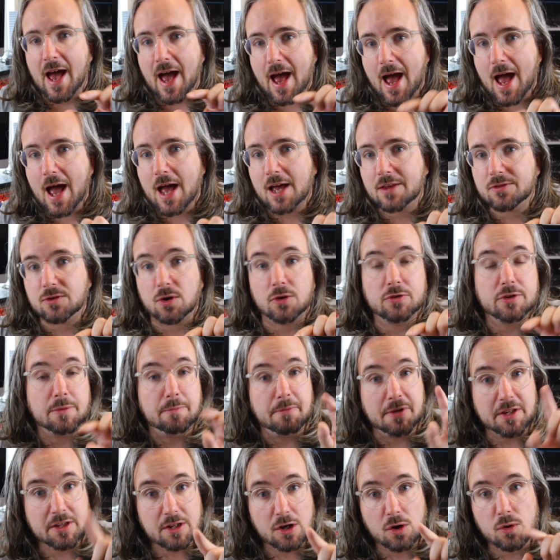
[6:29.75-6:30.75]
and on the
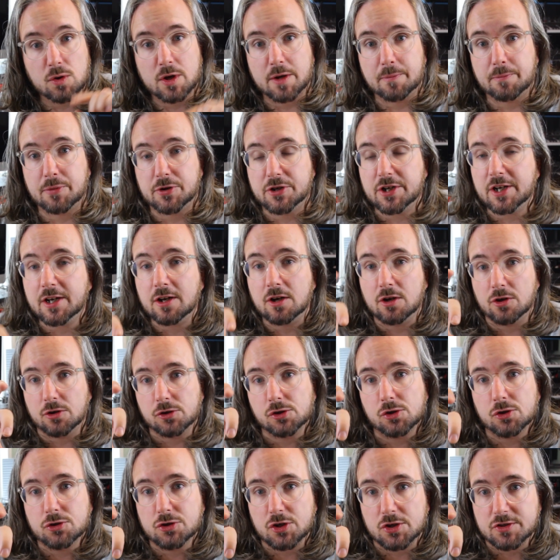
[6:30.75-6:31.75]
Minilogue in particular,
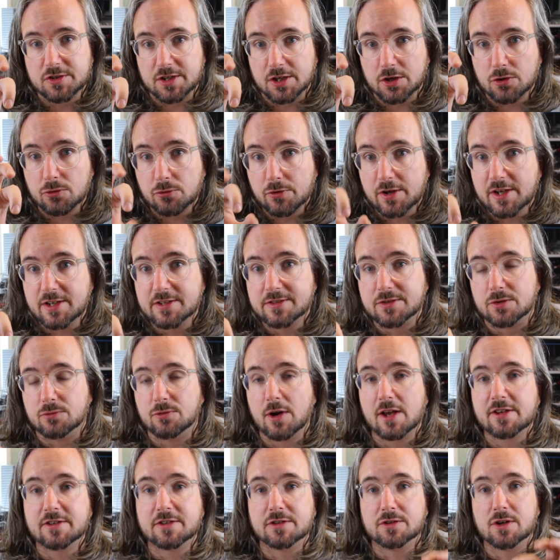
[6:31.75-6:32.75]
you just increase the
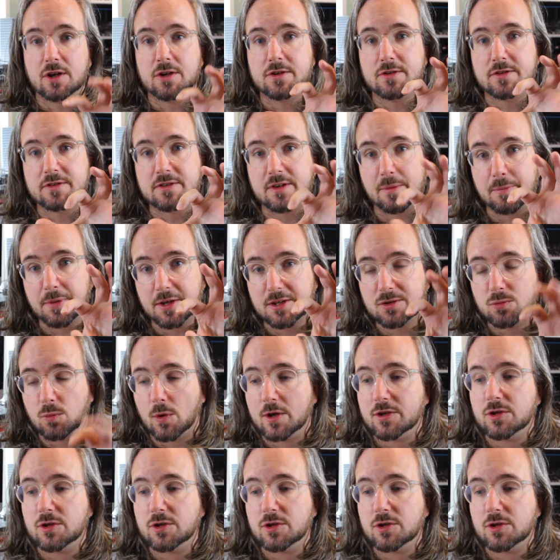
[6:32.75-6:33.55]
resonance a bit.